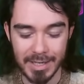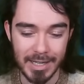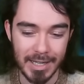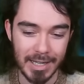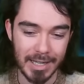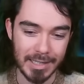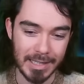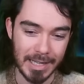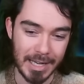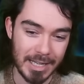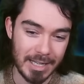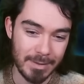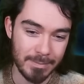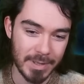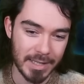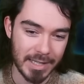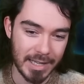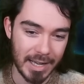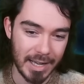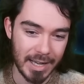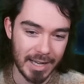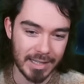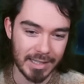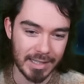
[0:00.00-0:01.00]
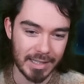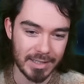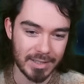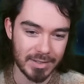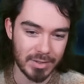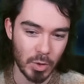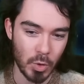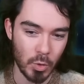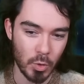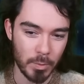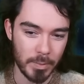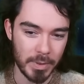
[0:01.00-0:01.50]
A Lady Mikage
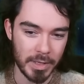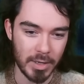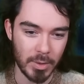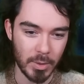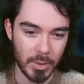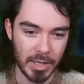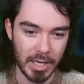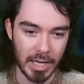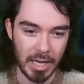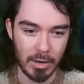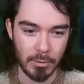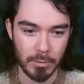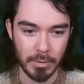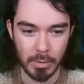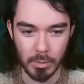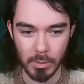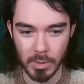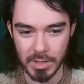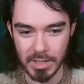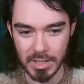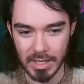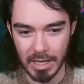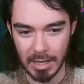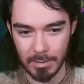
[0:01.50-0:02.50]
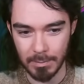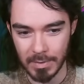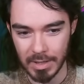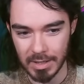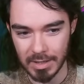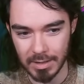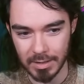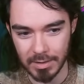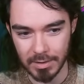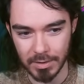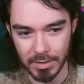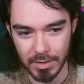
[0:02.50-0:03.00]
soul would be okay if we were to get
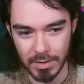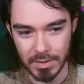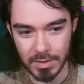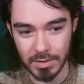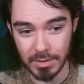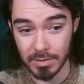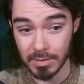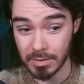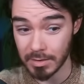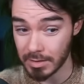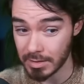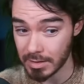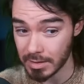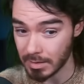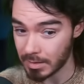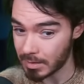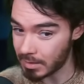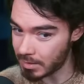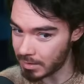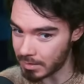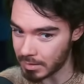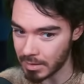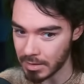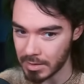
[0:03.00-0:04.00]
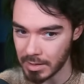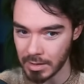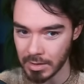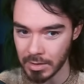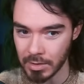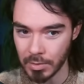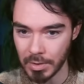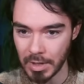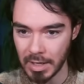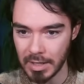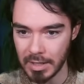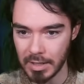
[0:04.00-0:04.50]
mythicals. So uh, nothing
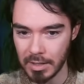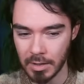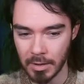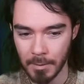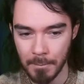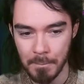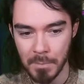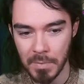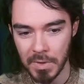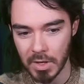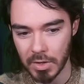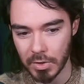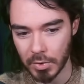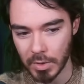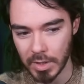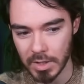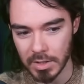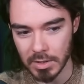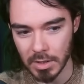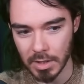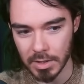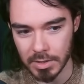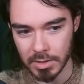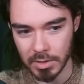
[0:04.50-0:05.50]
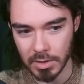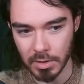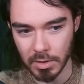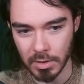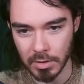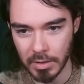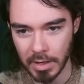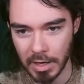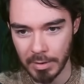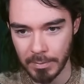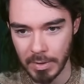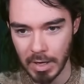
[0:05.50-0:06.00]
great here. A three-star
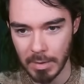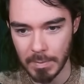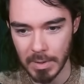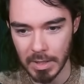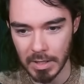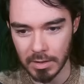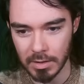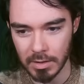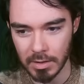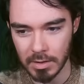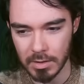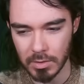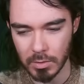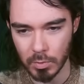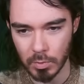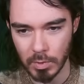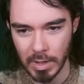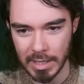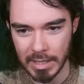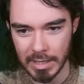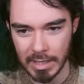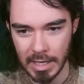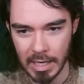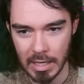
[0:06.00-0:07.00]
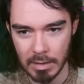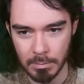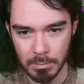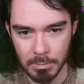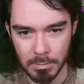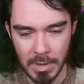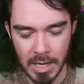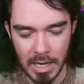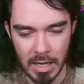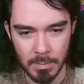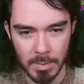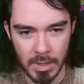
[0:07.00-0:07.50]
Skullcrown might be good. Renegade,
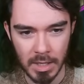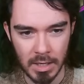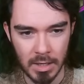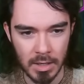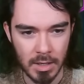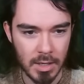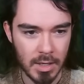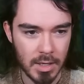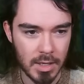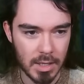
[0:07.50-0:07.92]
maybe.